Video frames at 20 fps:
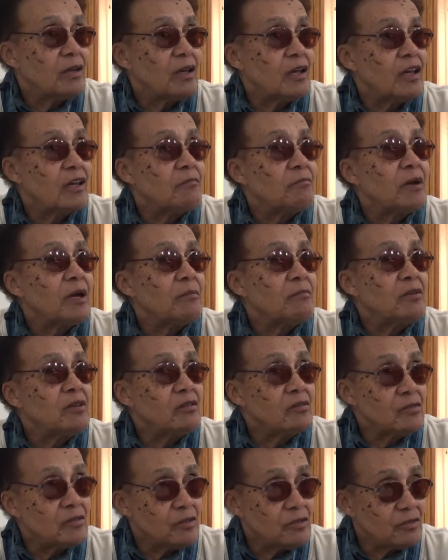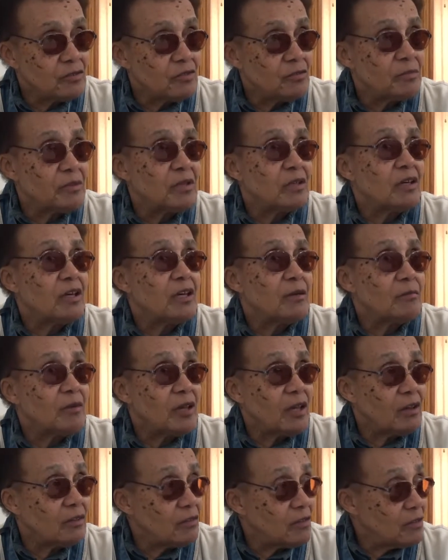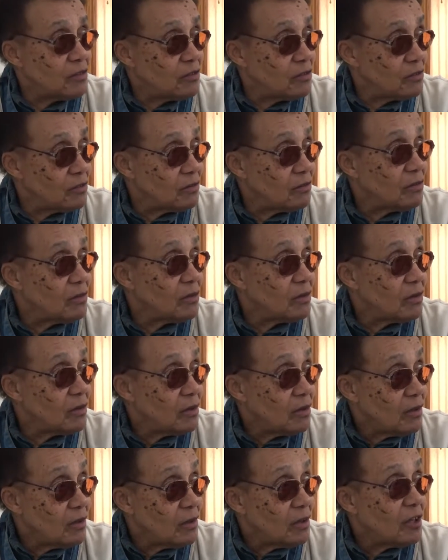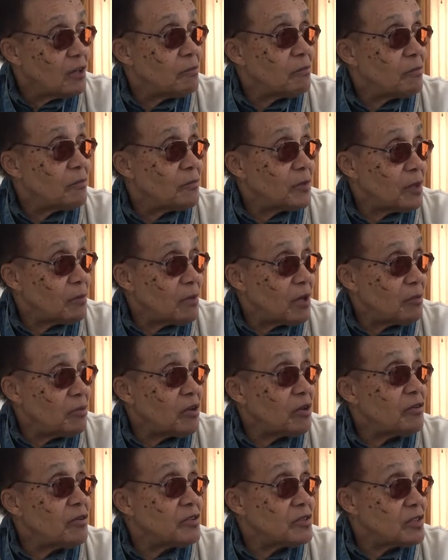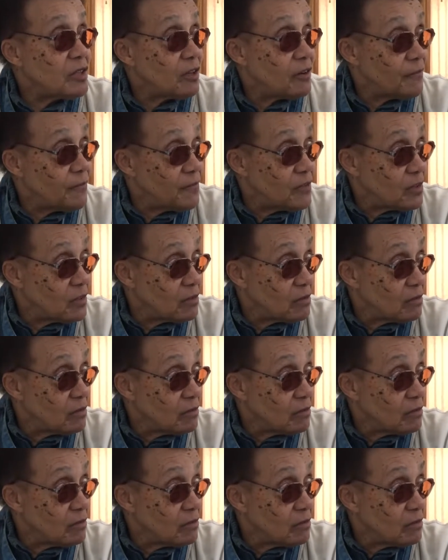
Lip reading: And my middle sister became Catholic too. And my parents had a fit.